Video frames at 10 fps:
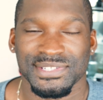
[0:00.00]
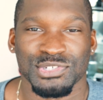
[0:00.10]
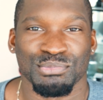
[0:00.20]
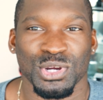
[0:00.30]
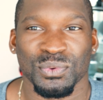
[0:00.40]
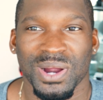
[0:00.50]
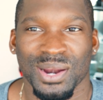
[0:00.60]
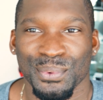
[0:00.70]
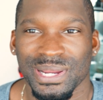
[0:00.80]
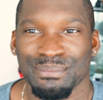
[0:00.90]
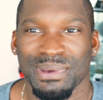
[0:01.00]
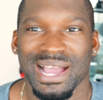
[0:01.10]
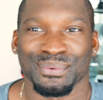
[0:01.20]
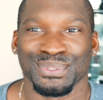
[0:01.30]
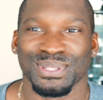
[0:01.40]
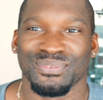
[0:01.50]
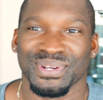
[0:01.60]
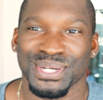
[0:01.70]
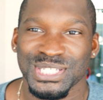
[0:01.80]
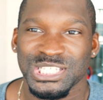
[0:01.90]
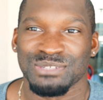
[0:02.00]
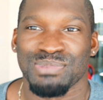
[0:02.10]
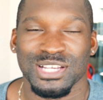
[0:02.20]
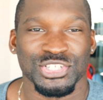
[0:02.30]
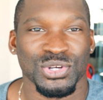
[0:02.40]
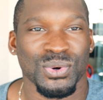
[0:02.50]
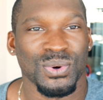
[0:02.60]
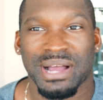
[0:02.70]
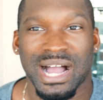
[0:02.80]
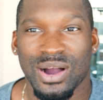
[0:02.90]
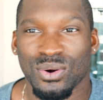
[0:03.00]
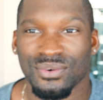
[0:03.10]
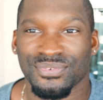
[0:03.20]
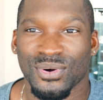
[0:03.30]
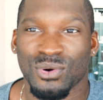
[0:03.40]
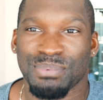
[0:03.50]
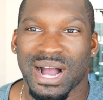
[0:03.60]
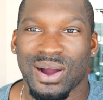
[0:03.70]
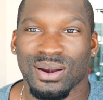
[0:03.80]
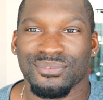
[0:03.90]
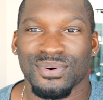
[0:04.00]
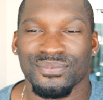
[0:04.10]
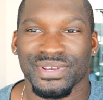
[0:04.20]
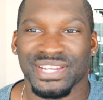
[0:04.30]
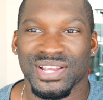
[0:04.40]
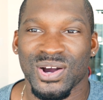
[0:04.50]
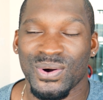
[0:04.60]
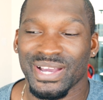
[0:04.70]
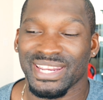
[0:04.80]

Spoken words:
It's your boy Rob Ray back with another very special, powerful video.